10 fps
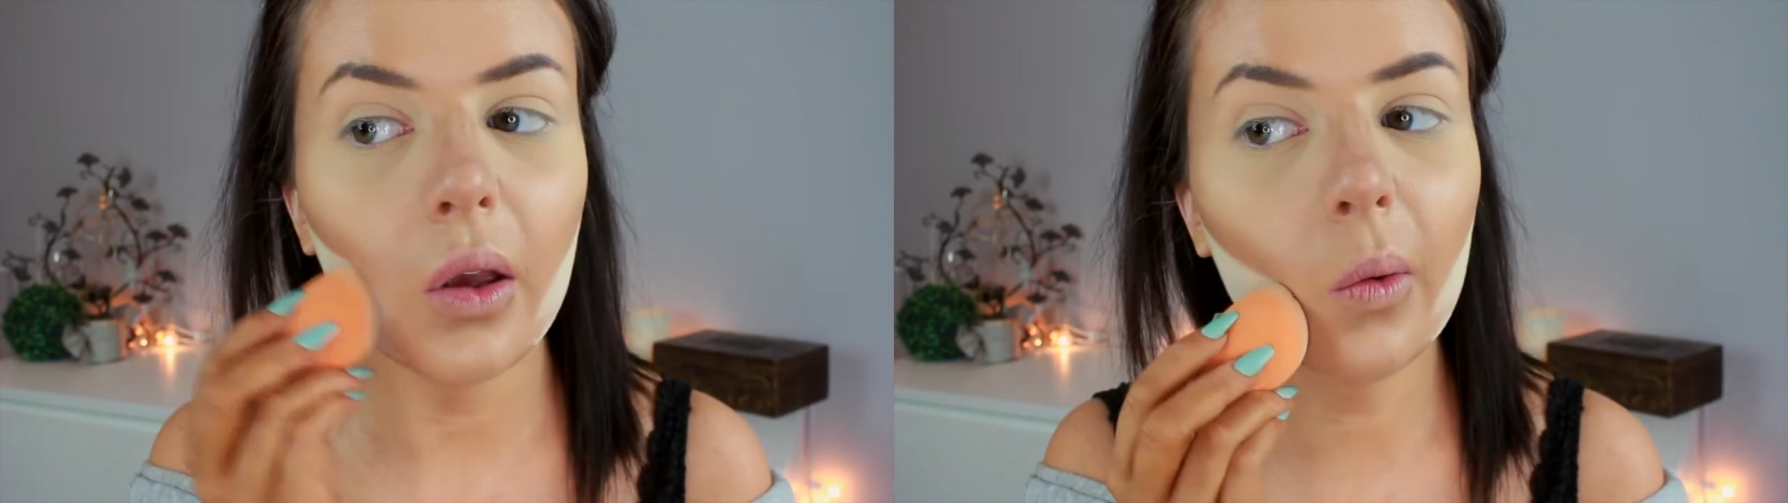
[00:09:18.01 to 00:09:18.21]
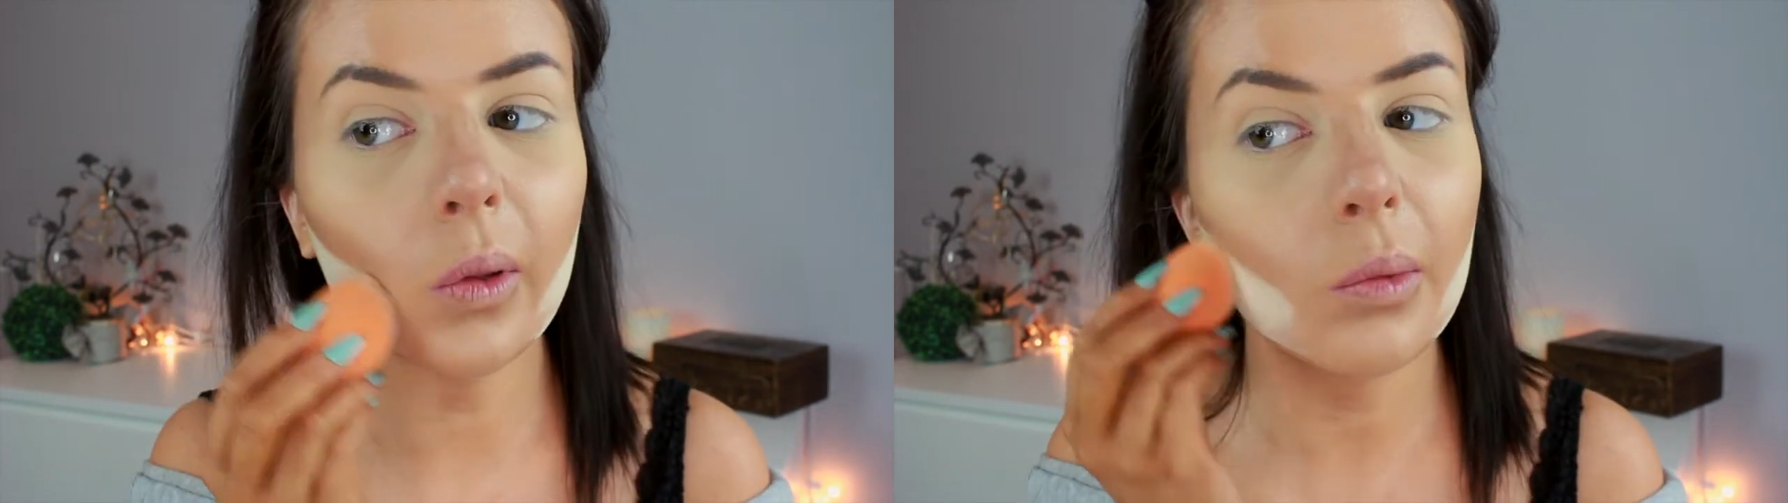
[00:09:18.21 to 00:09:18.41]

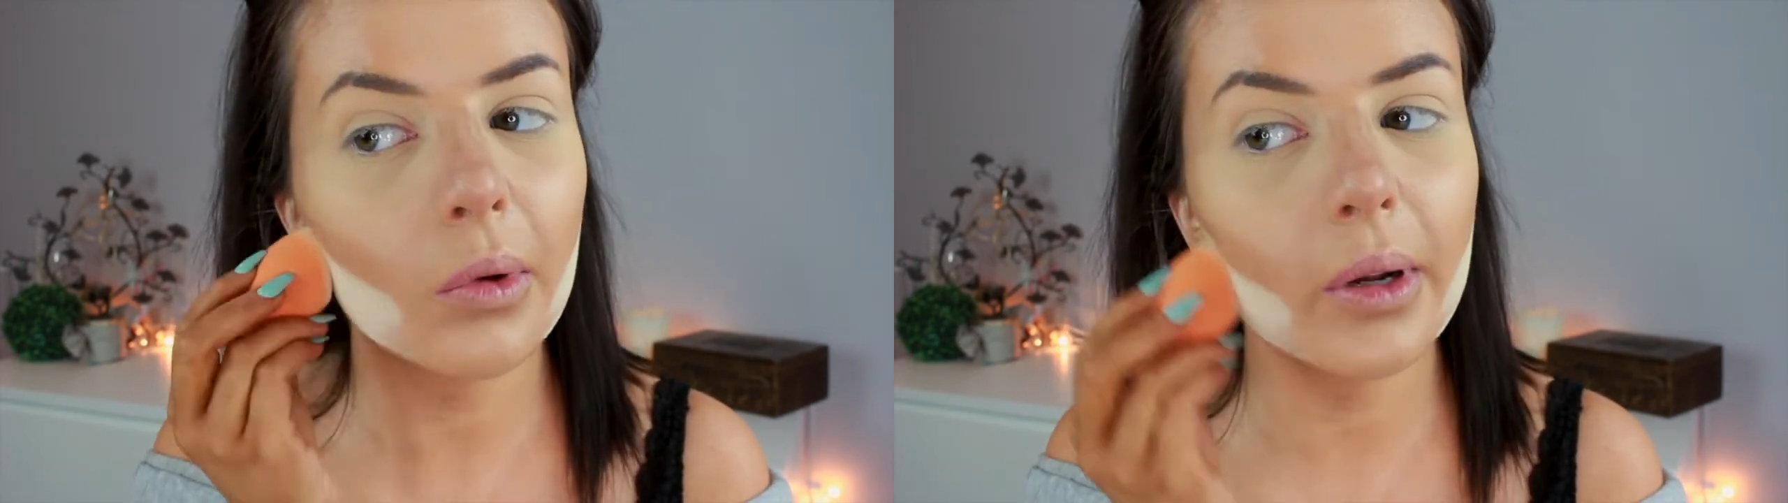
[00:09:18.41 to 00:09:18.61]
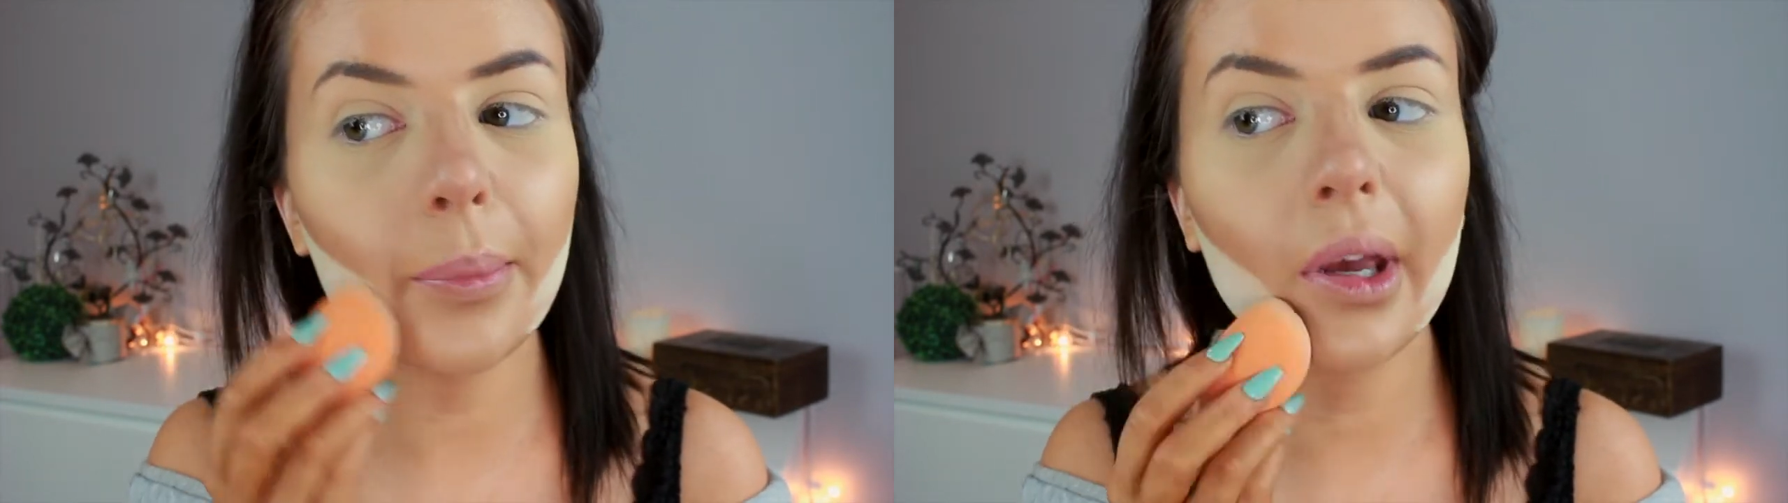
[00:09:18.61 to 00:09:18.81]
You only
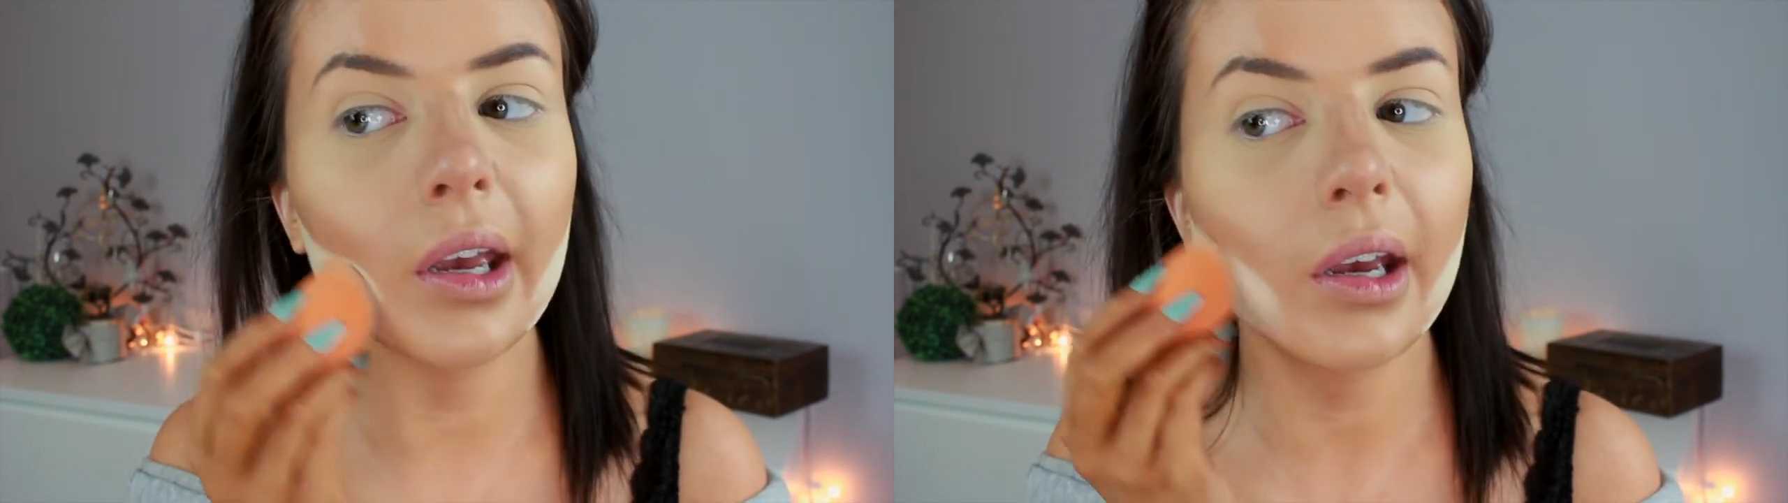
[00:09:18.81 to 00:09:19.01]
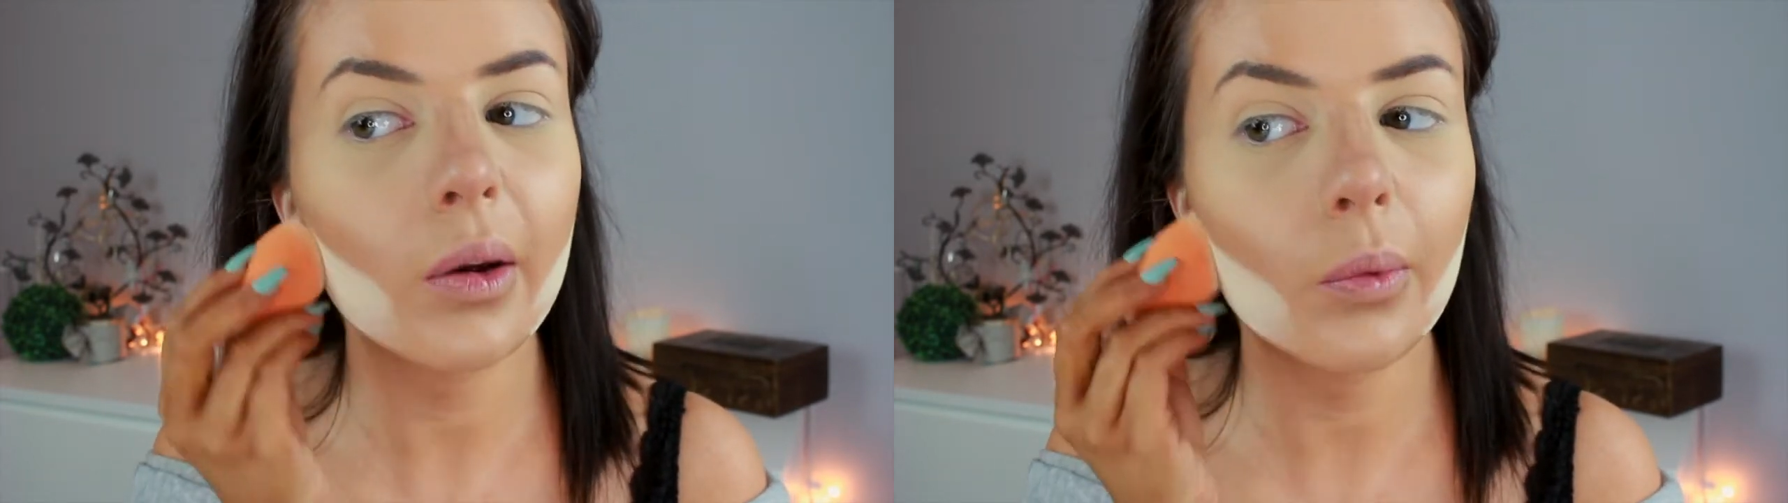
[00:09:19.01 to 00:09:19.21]
want to
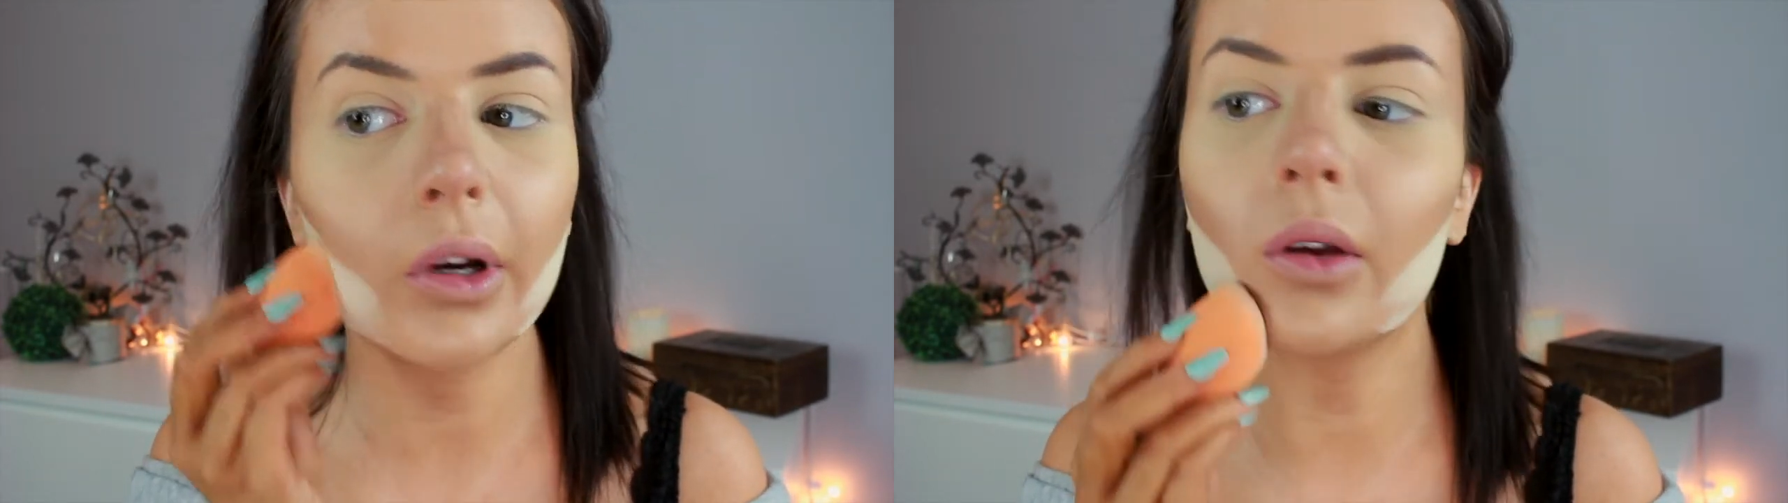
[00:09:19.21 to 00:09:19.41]
bake where